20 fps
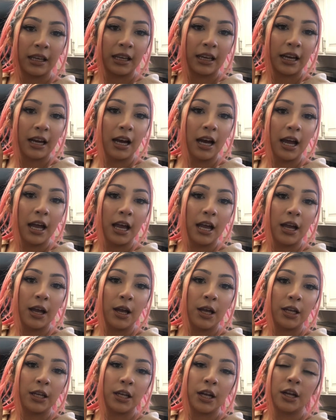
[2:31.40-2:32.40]

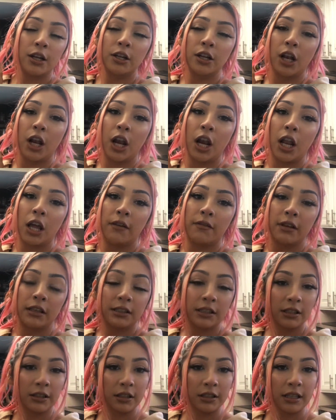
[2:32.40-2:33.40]
I love this.
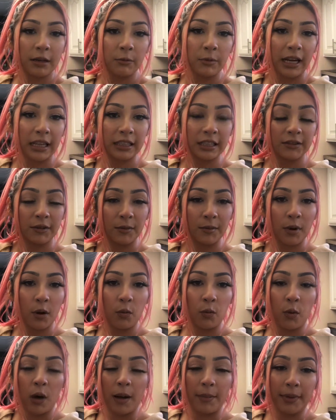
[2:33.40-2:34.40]
This is, we get this from
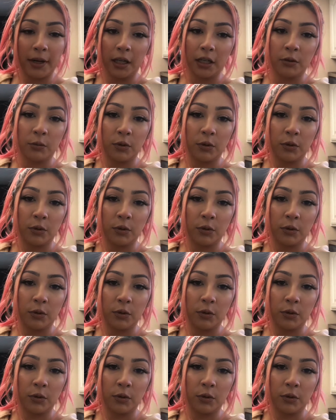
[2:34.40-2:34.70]
Walmart.